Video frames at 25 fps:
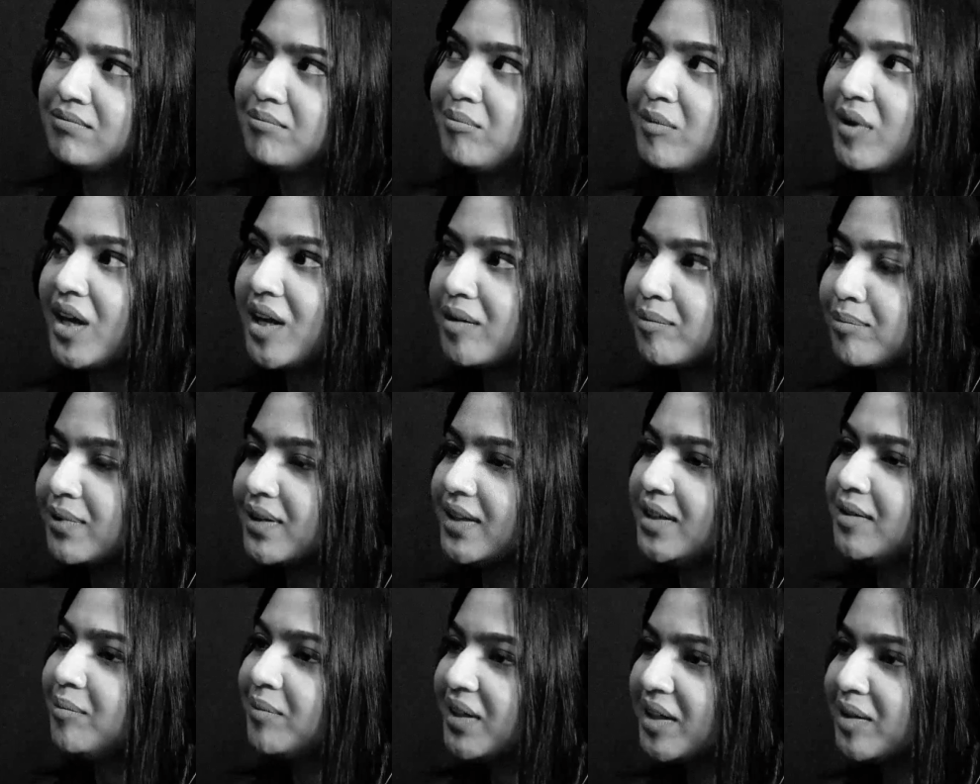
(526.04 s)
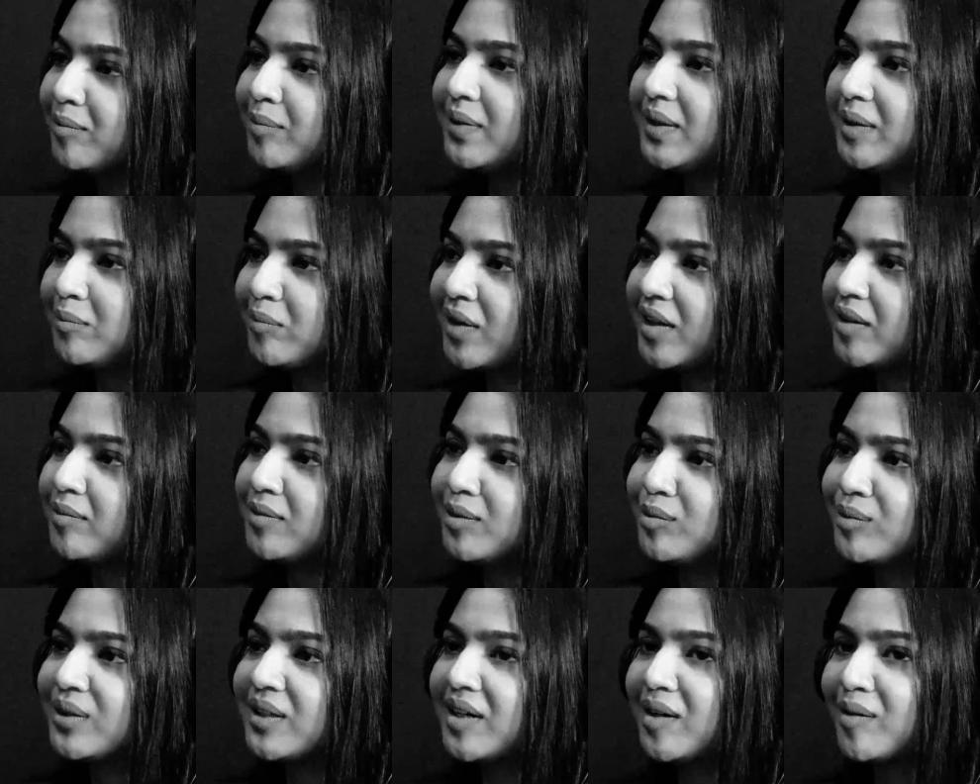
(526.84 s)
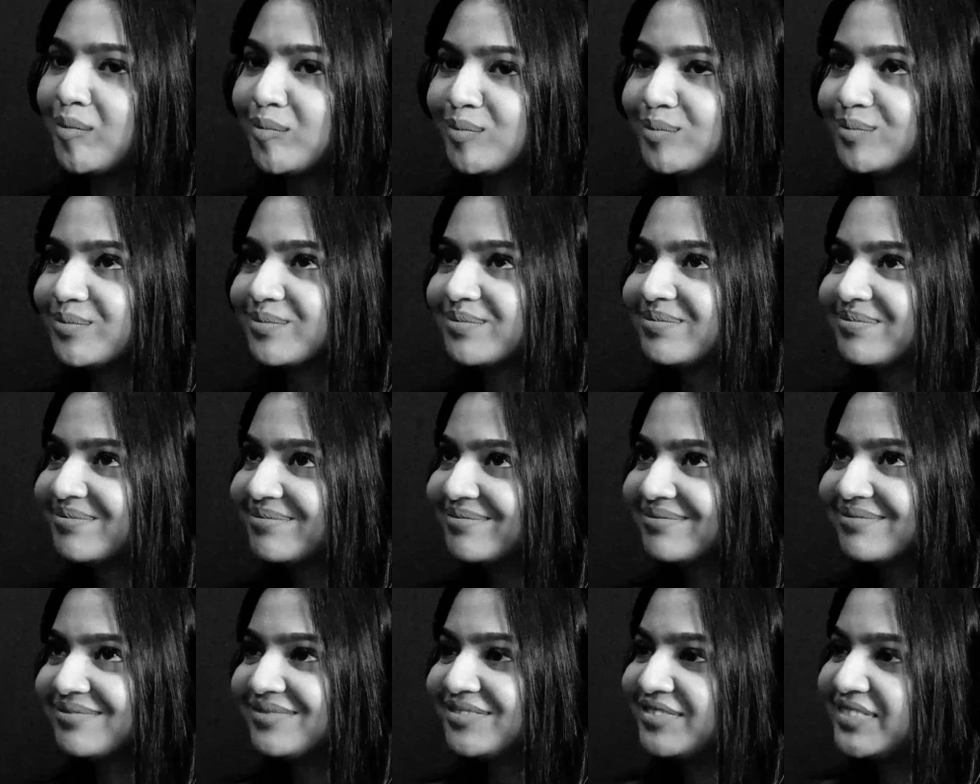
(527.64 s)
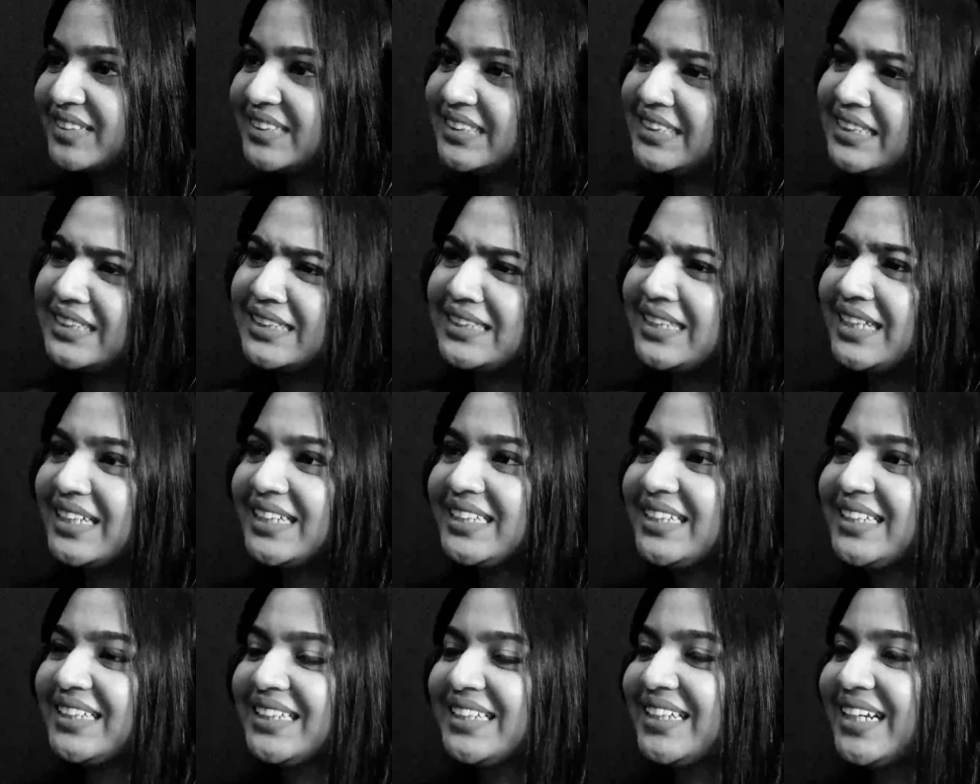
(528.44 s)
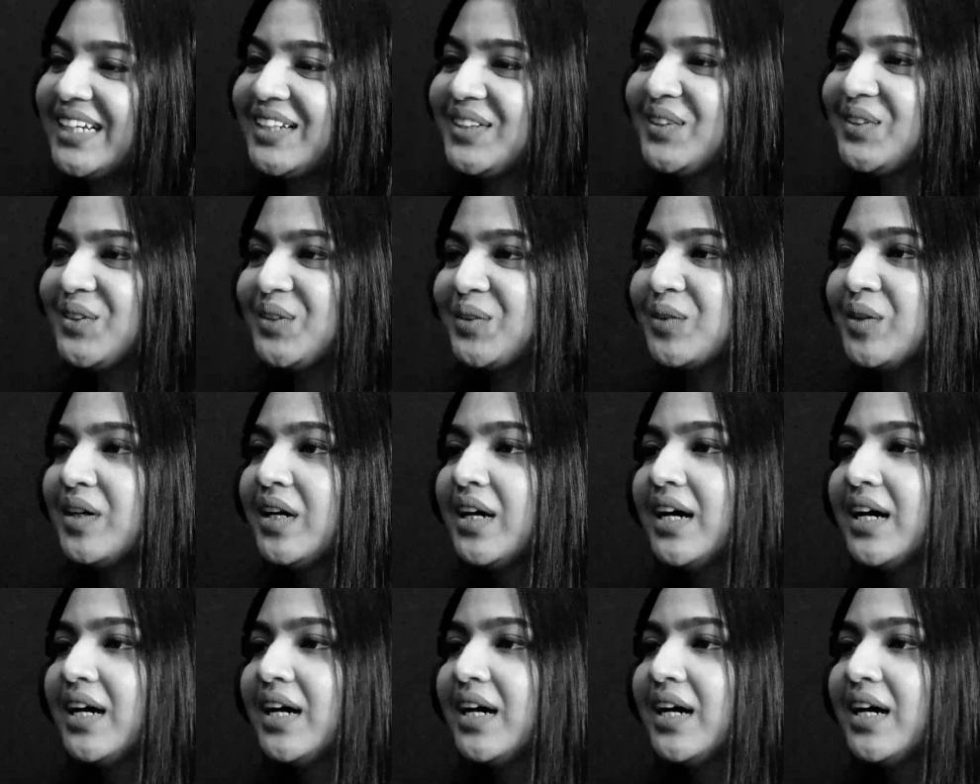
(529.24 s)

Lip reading: Maybe when I'm feeling like it. I don't know.